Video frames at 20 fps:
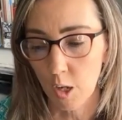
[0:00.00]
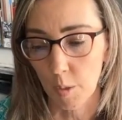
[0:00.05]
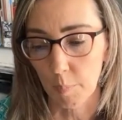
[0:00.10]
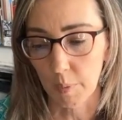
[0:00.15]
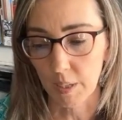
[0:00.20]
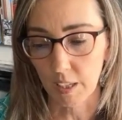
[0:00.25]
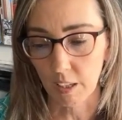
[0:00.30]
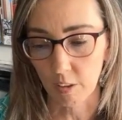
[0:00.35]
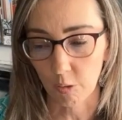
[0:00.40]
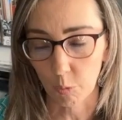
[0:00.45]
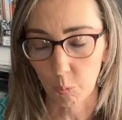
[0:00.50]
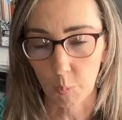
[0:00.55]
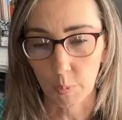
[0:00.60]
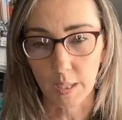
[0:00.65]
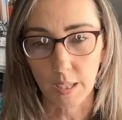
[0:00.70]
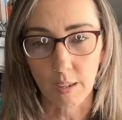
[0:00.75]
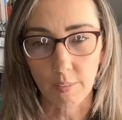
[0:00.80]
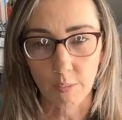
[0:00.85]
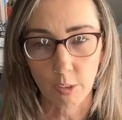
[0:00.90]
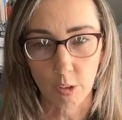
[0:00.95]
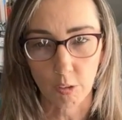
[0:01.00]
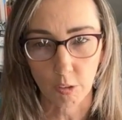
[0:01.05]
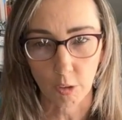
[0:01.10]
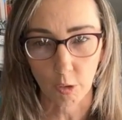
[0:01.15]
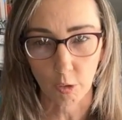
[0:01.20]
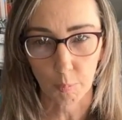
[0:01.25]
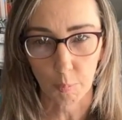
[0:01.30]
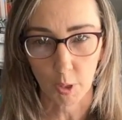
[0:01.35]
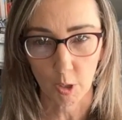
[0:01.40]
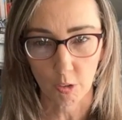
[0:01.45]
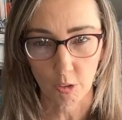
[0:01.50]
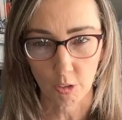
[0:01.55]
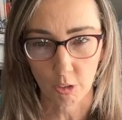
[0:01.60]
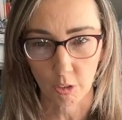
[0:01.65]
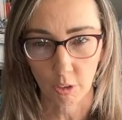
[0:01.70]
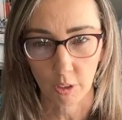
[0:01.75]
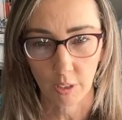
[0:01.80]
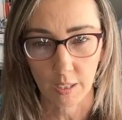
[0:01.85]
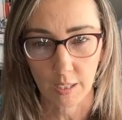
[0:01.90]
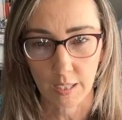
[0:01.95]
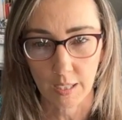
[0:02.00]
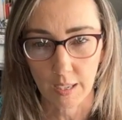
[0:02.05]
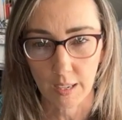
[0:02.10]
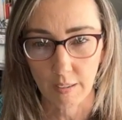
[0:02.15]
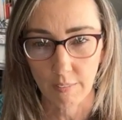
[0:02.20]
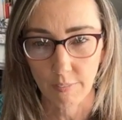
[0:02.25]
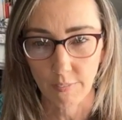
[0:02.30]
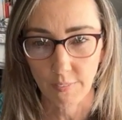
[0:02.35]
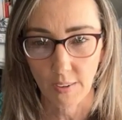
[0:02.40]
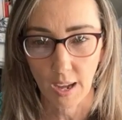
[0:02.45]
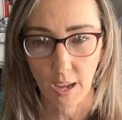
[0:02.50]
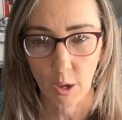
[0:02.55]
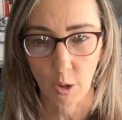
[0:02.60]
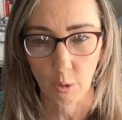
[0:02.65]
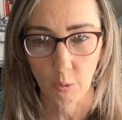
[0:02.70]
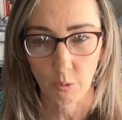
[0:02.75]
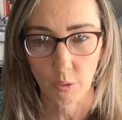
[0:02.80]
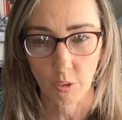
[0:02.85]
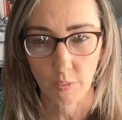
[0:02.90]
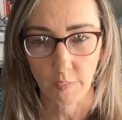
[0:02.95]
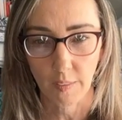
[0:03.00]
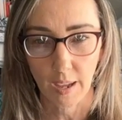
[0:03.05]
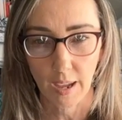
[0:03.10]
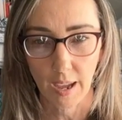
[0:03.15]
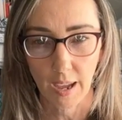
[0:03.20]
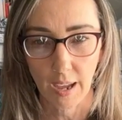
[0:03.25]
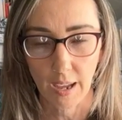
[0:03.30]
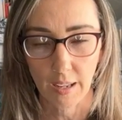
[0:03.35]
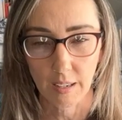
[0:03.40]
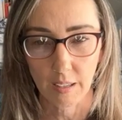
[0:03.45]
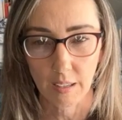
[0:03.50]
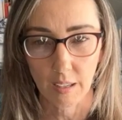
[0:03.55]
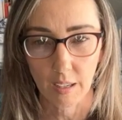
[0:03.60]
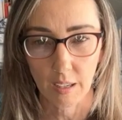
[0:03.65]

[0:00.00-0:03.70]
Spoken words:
because we have used those personally and found that